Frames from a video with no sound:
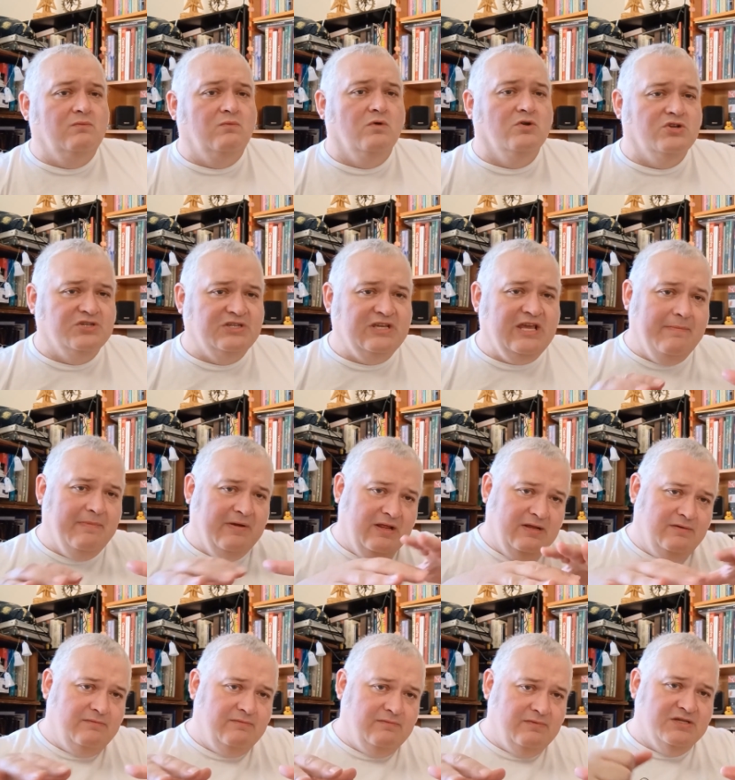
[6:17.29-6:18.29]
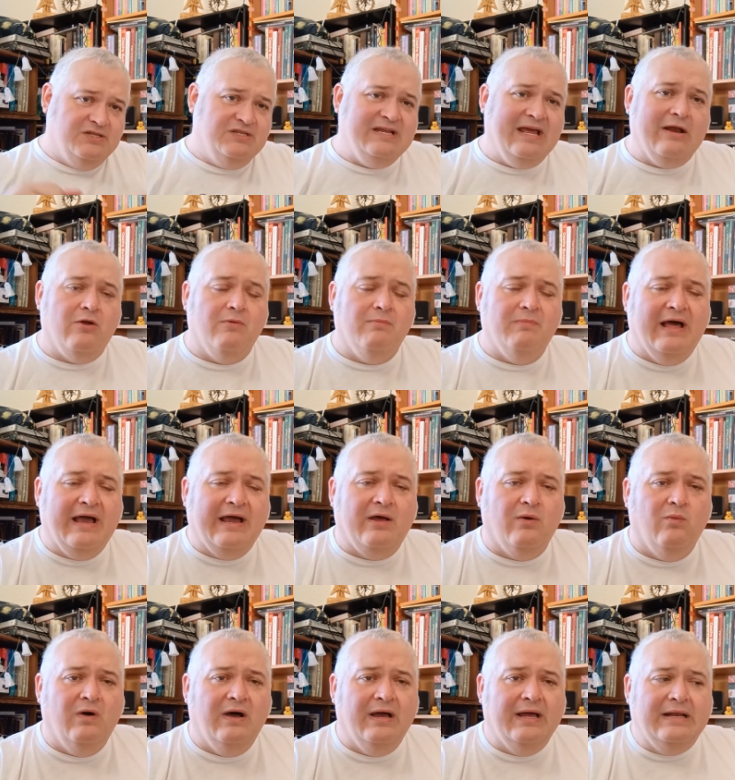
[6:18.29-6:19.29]
we're just keeping it the standard black
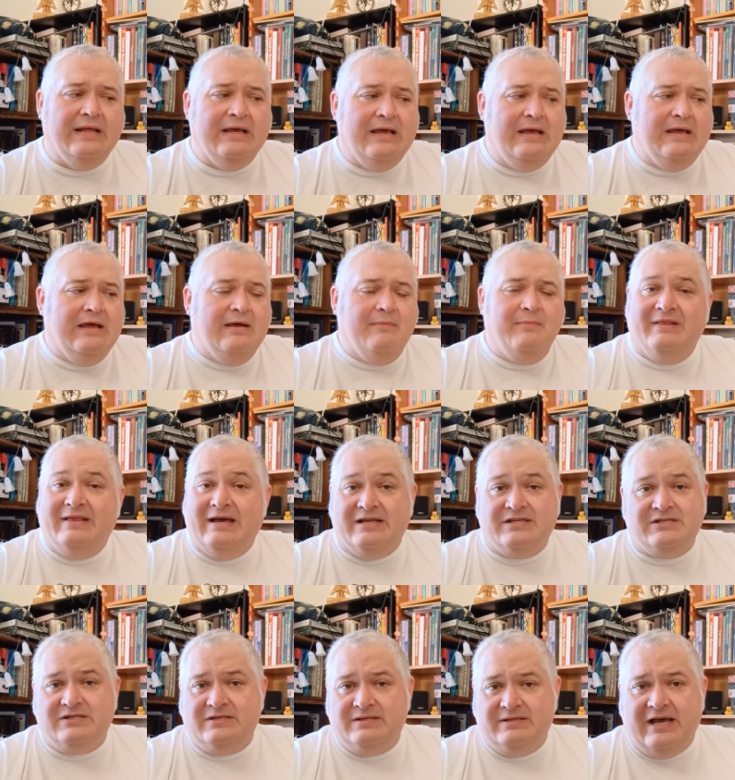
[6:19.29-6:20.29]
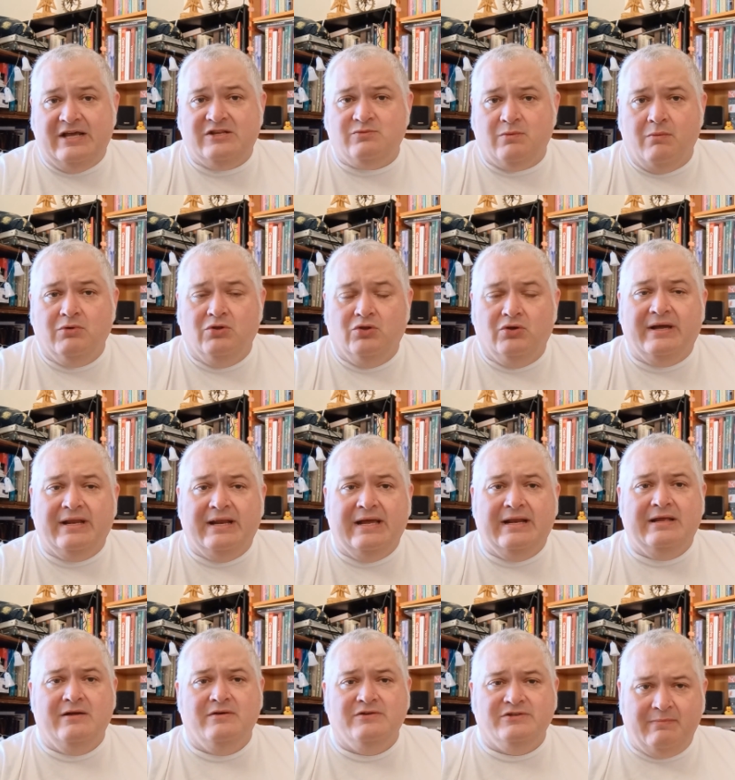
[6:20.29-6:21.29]
and white. But that's what we're looking
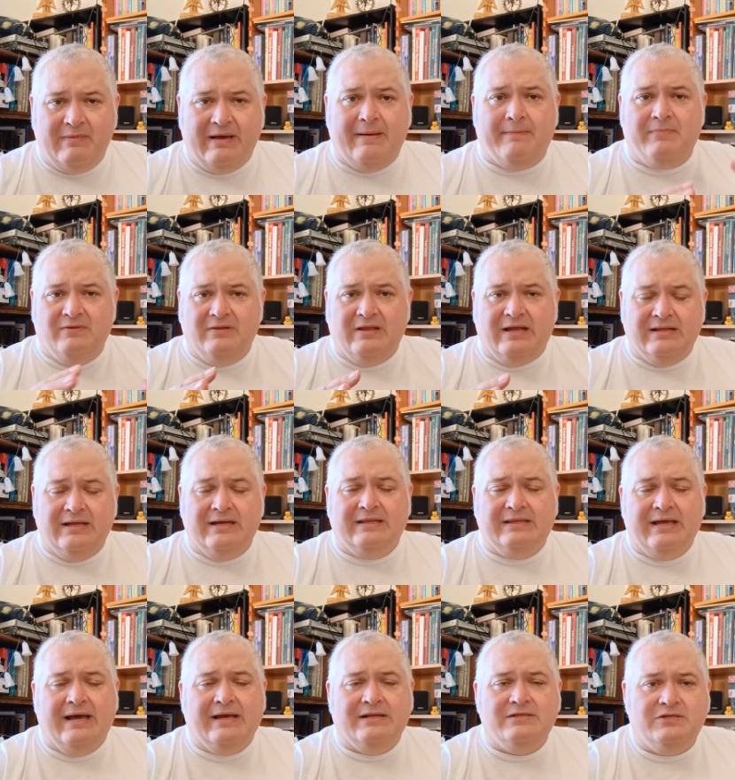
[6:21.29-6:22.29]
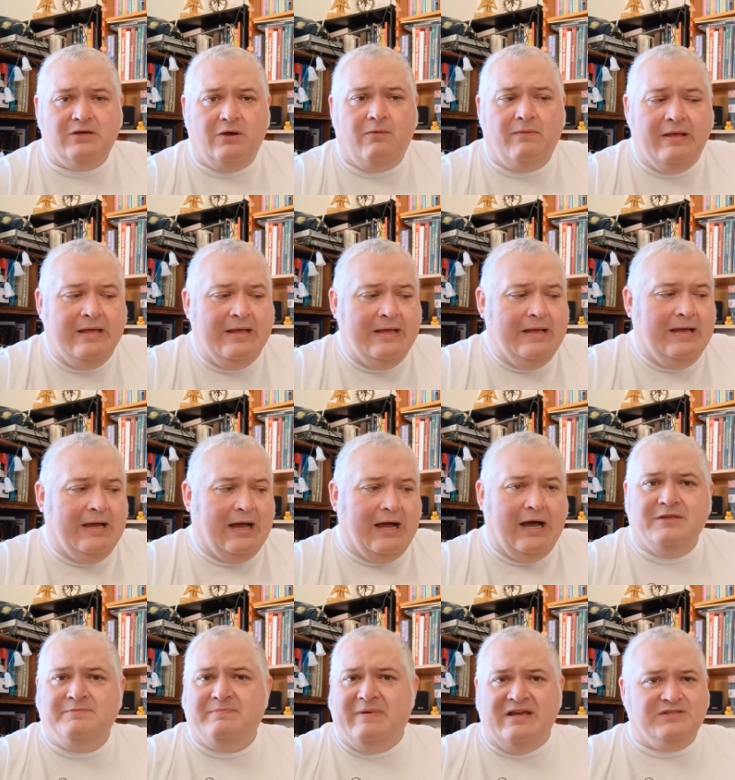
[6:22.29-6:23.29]
at here is a map a lot like that. So
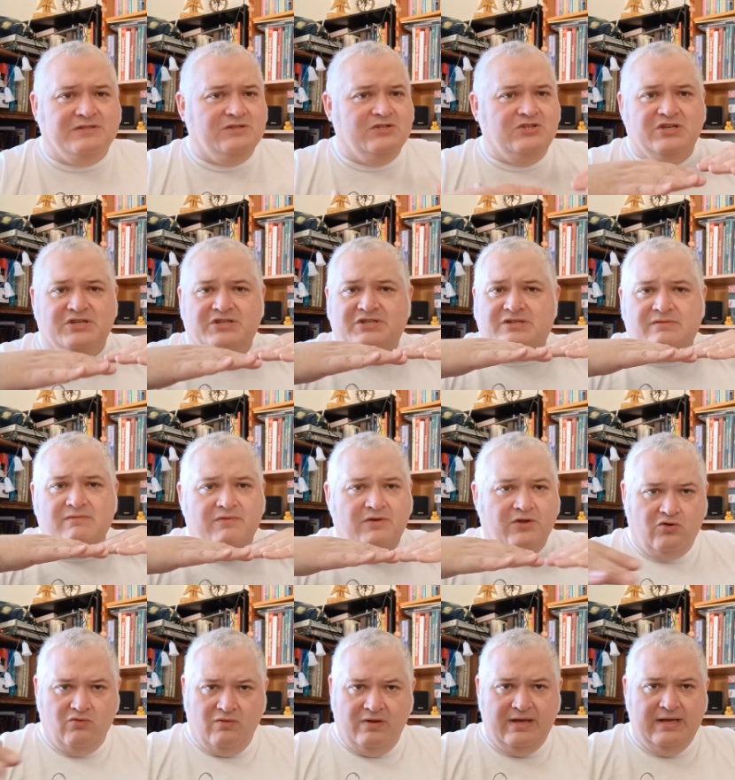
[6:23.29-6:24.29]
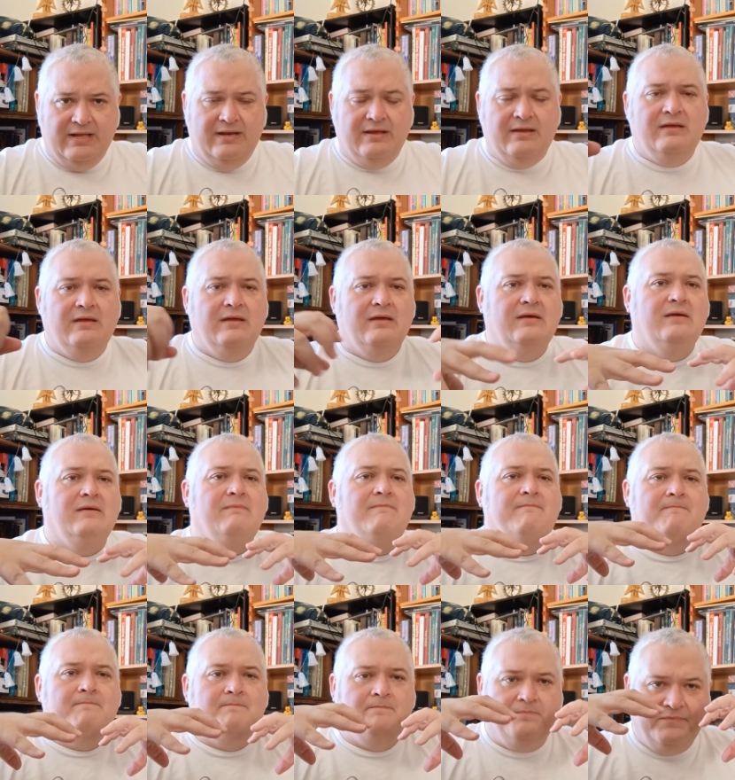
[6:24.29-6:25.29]
it's basically just the grid,
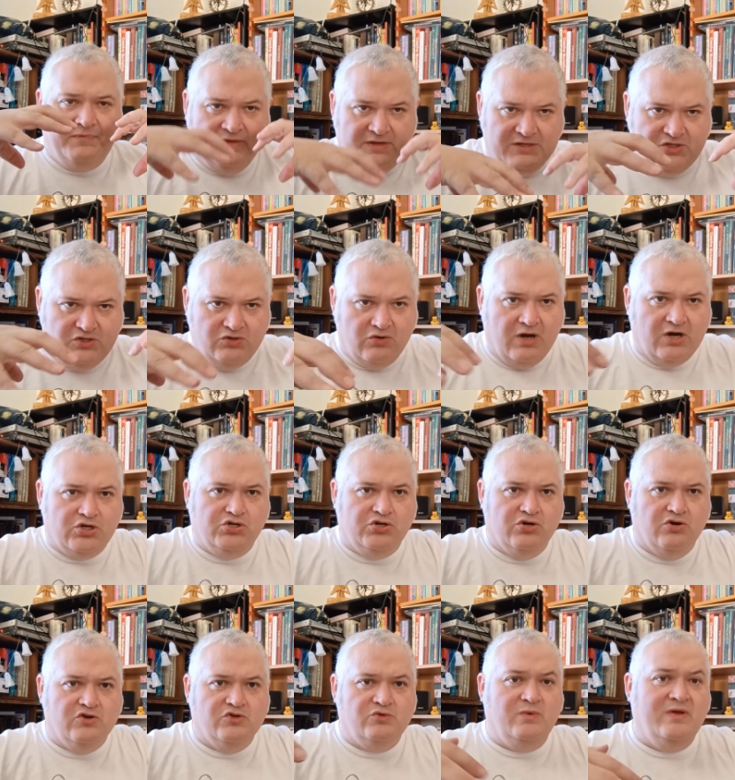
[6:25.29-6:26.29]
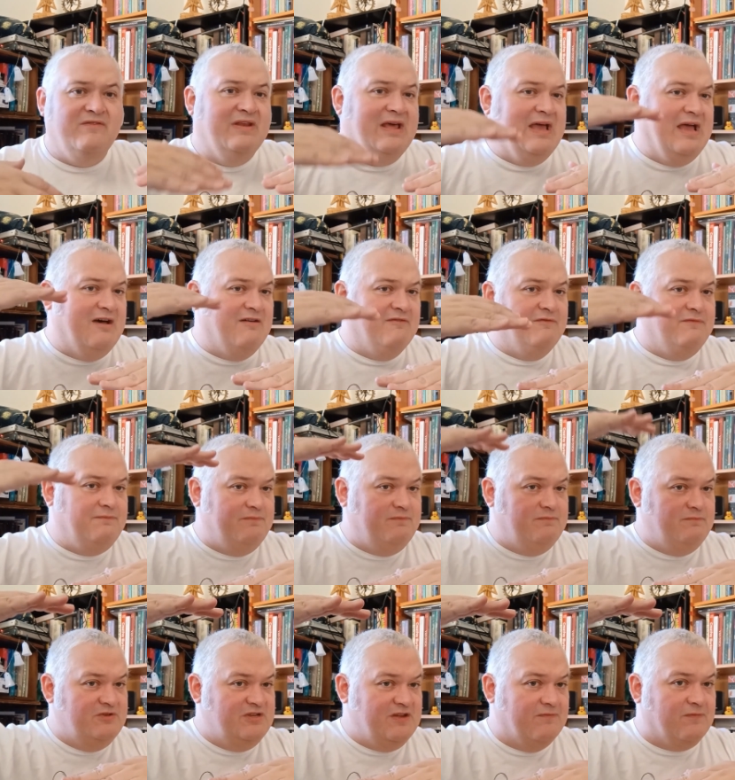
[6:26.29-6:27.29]
the structures. We even have
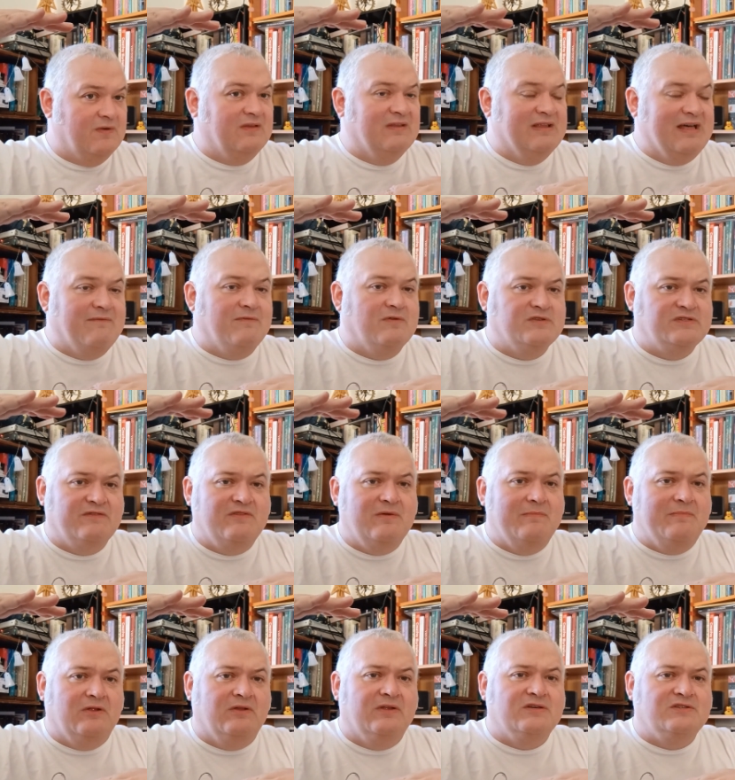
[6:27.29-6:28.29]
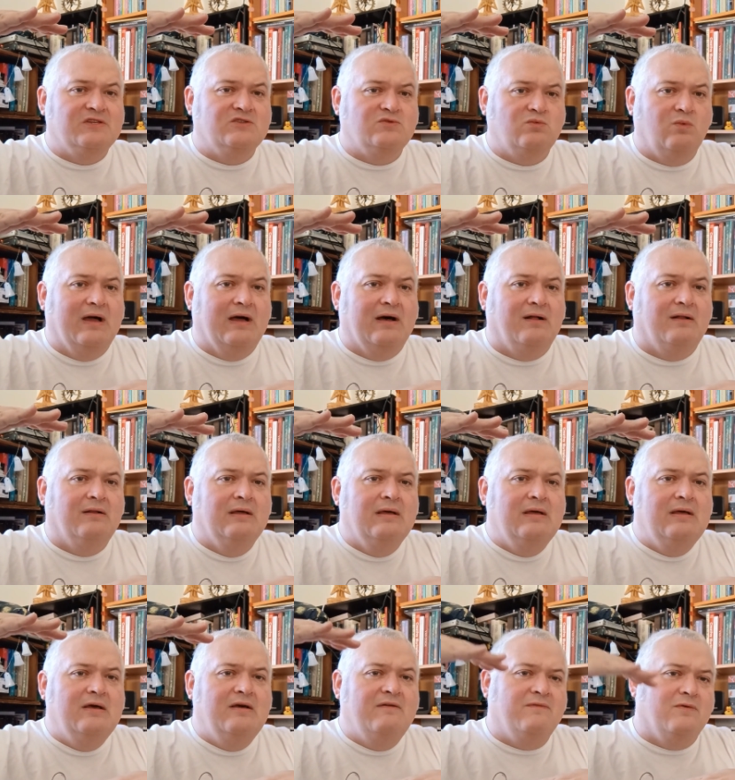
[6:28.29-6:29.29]
different levels of the buildings as well
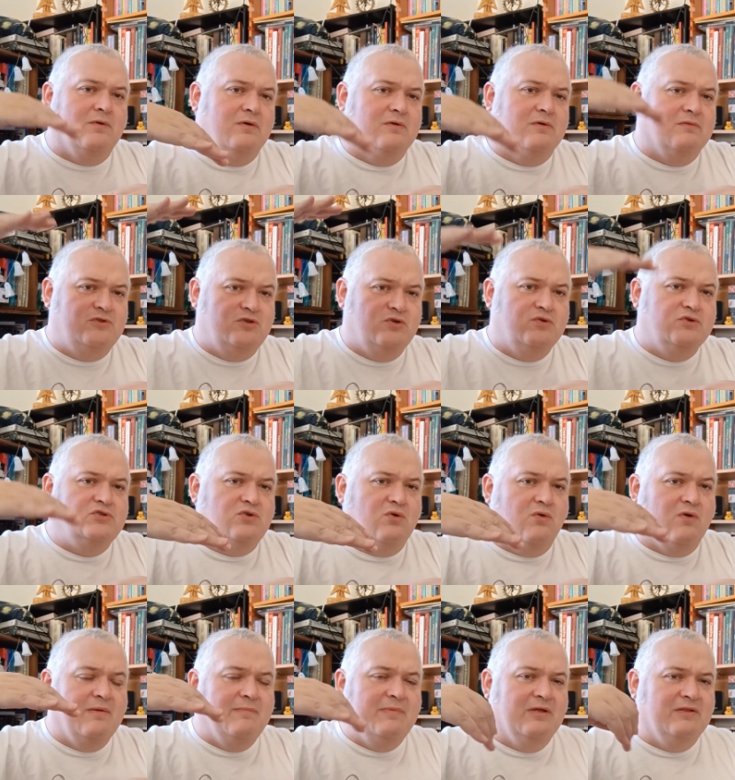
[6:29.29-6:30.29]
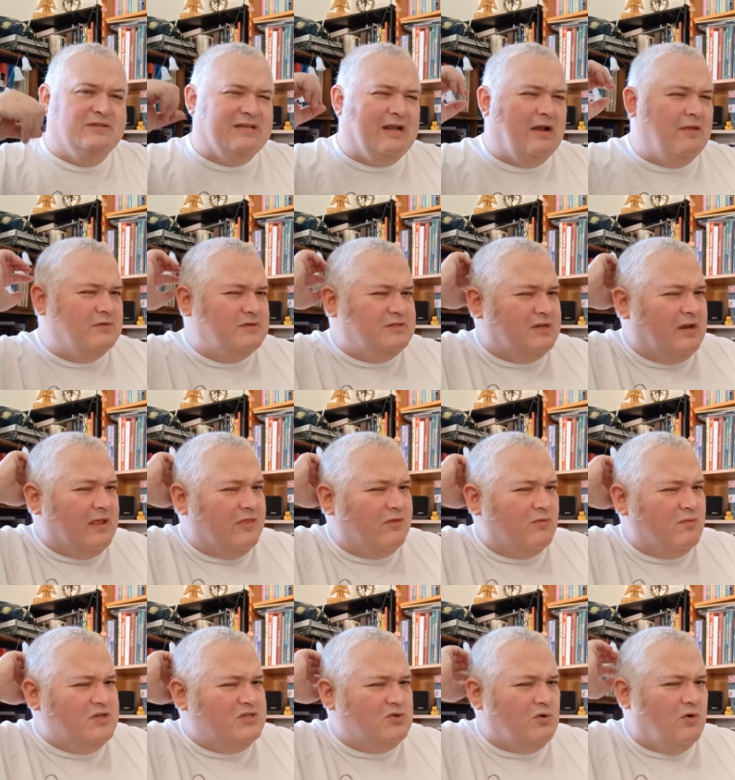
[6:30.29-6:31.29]
for 2-story buildings. I don't think there's any
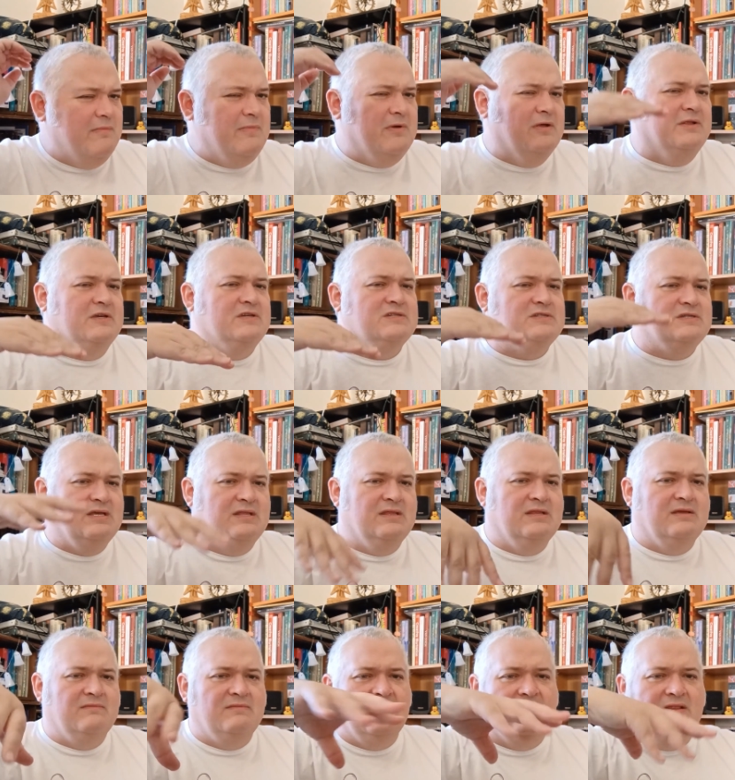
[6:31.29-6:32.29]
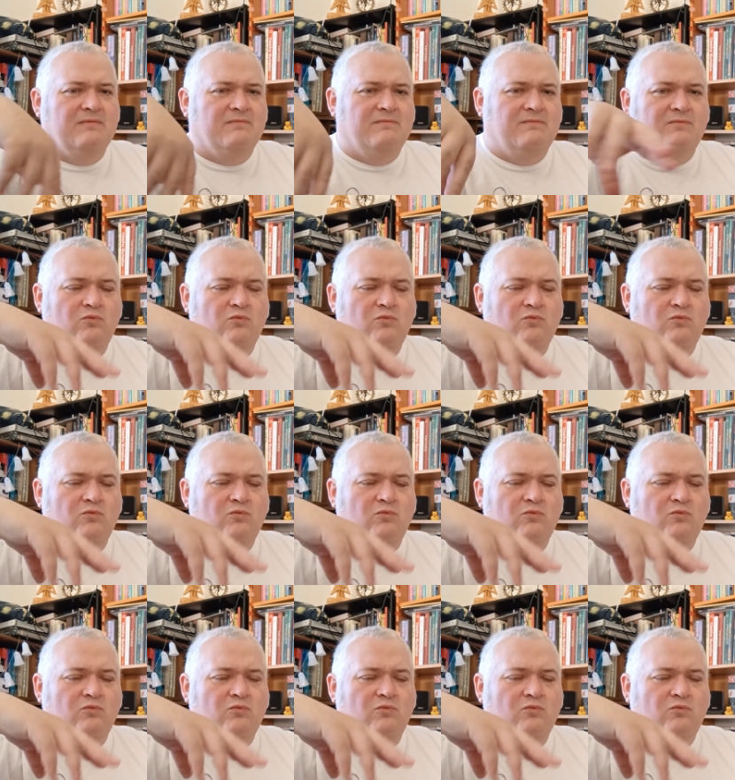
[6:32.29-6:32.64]
3-story buildings in the